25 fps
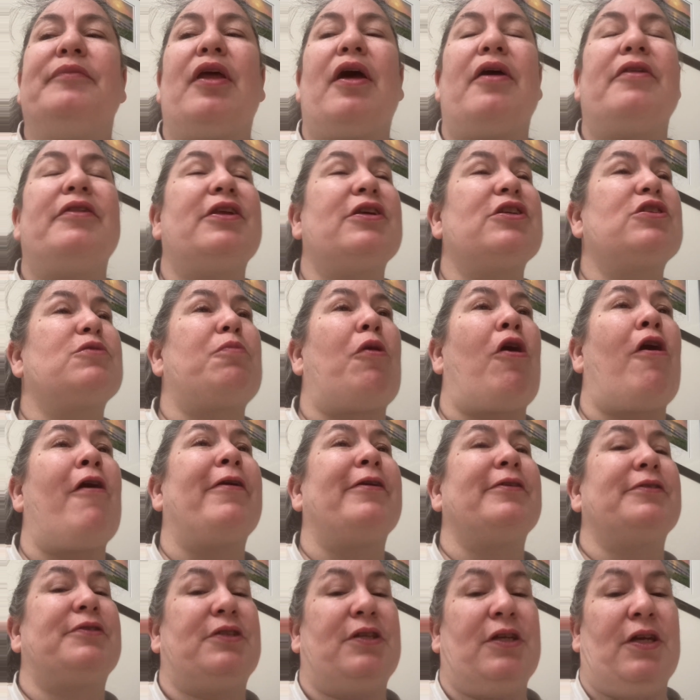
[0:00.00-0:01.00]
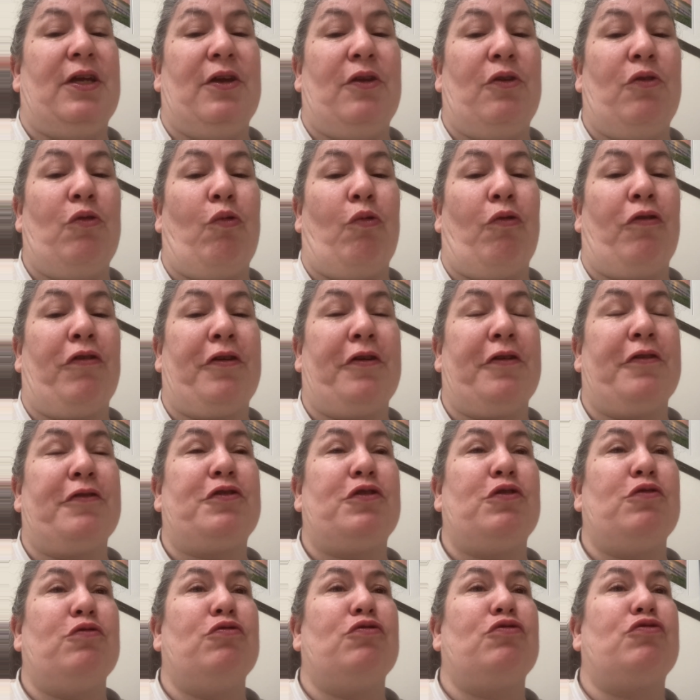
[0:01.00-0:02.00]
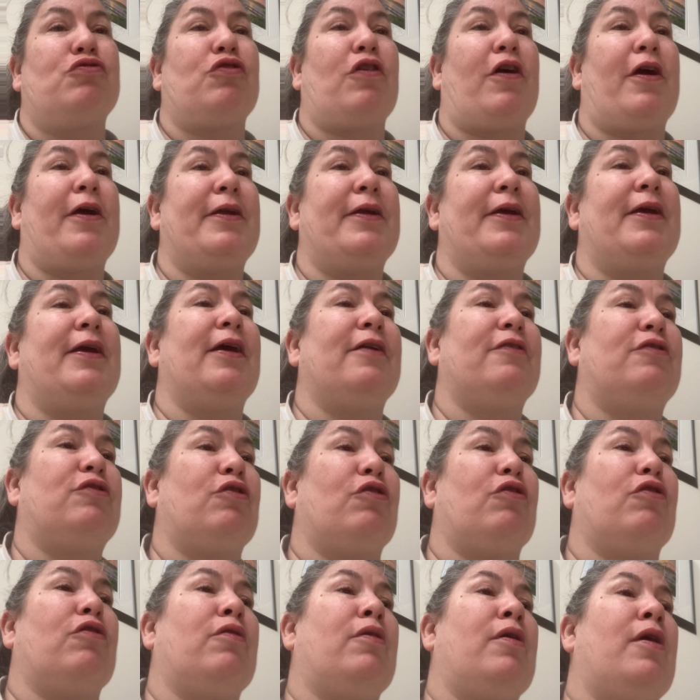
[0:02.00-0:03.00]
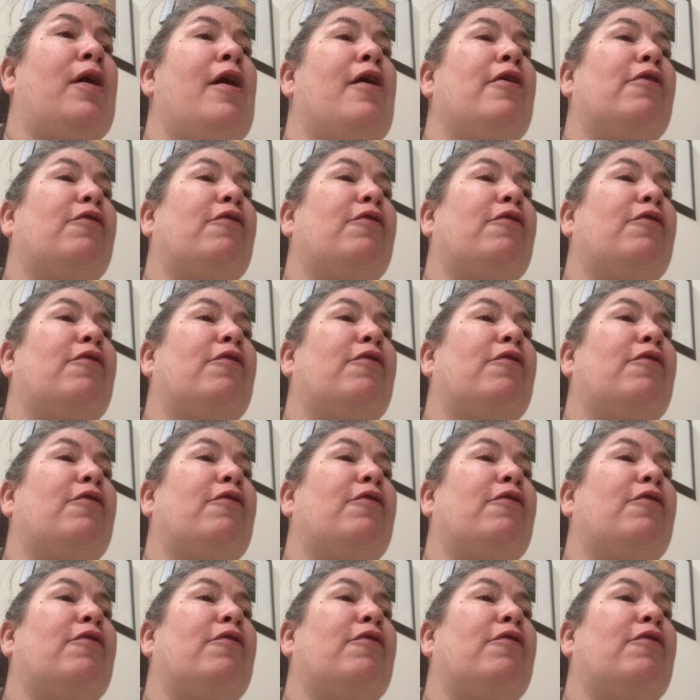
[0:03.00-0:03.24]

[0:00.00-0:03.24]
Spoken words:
this policy in order to try to get their